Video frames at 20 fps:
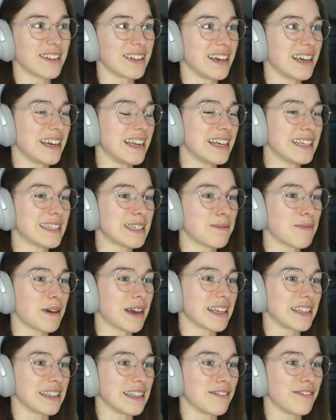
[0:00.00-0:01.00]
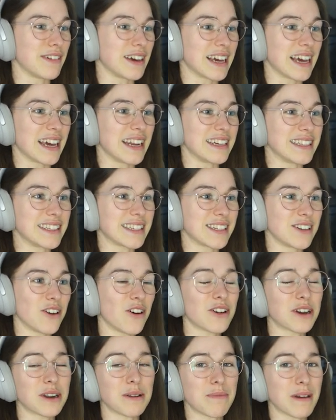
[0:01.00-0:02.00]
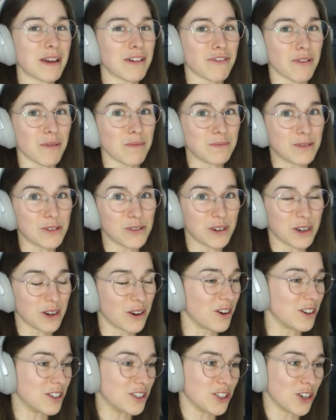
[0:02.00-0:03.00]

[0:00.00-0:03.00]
He needs to make a living and it's not gonna be from doing odd